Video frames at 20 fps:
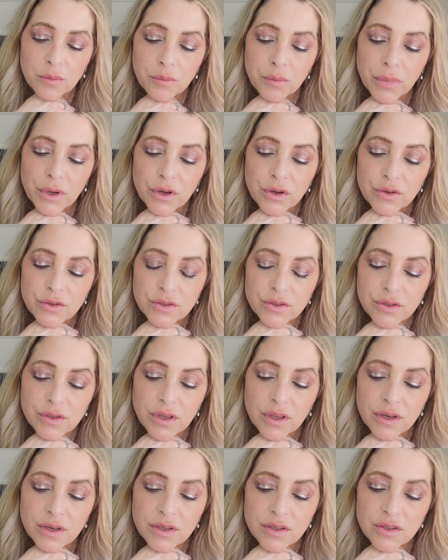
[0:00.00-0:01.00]
Bare
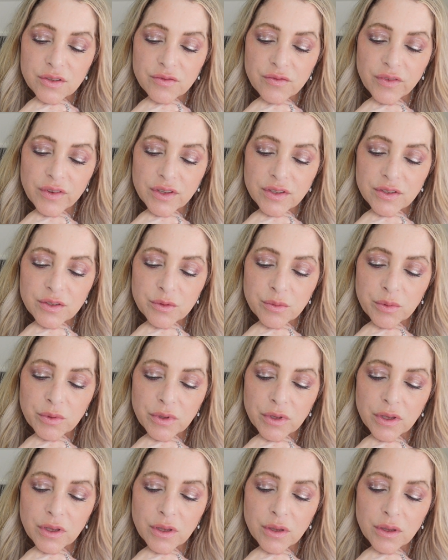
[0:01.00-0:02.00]
skin is
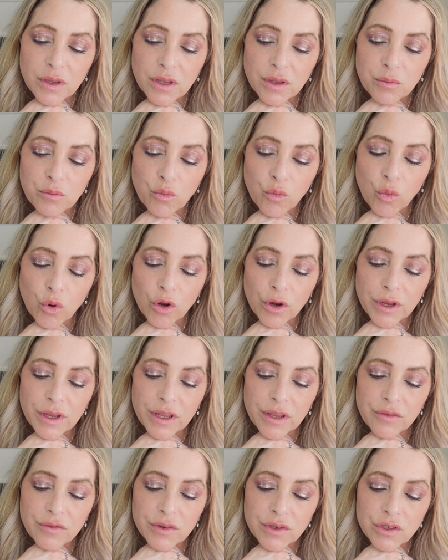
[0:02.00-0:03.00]
visibly more
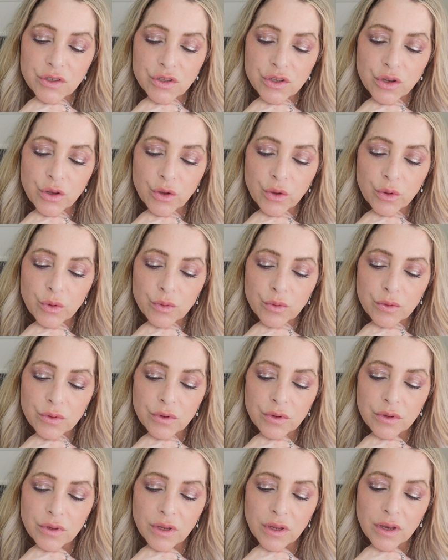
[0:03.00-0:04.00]
even
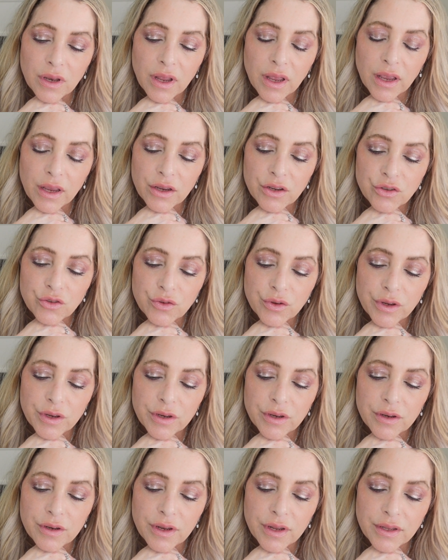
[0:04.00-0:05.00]
toned and
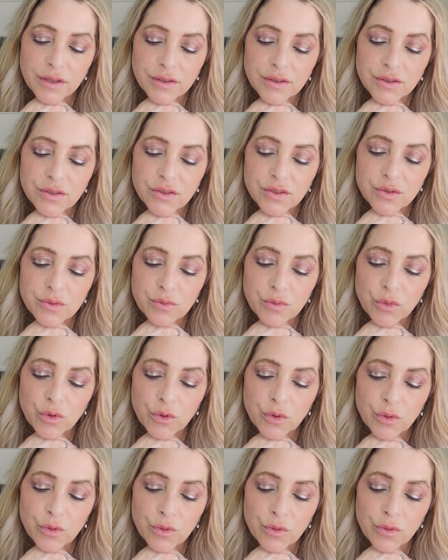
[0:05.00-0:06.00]
hydrated and
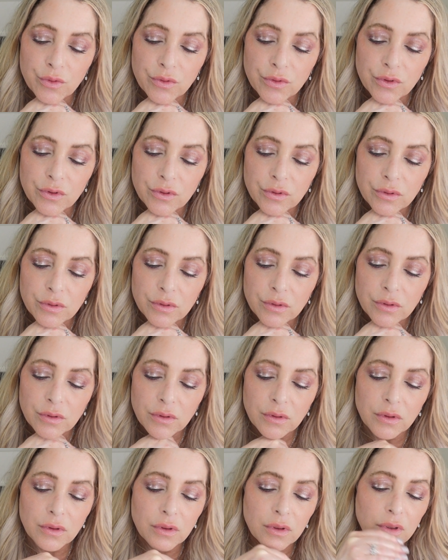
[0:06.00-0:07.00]
smoothed.
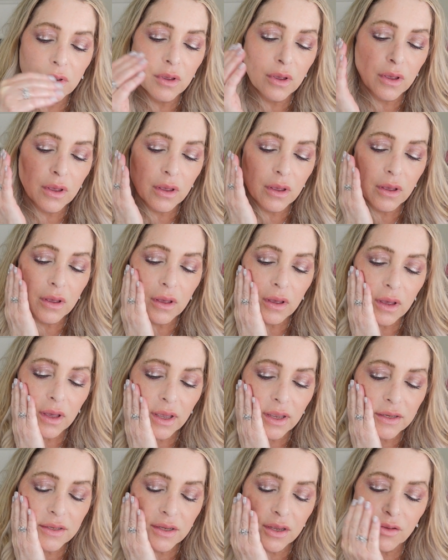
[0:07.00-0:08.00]

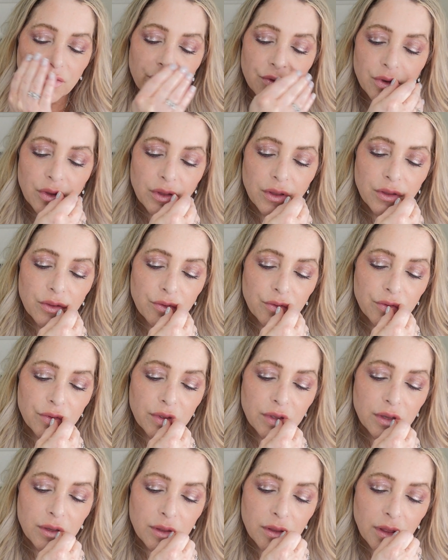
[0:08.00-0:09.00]
I definitely
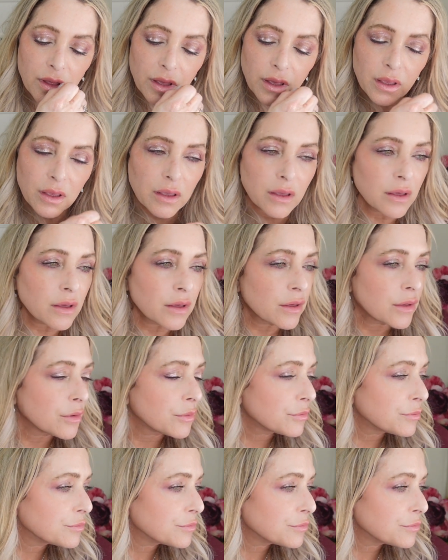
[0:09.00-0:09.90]
feel like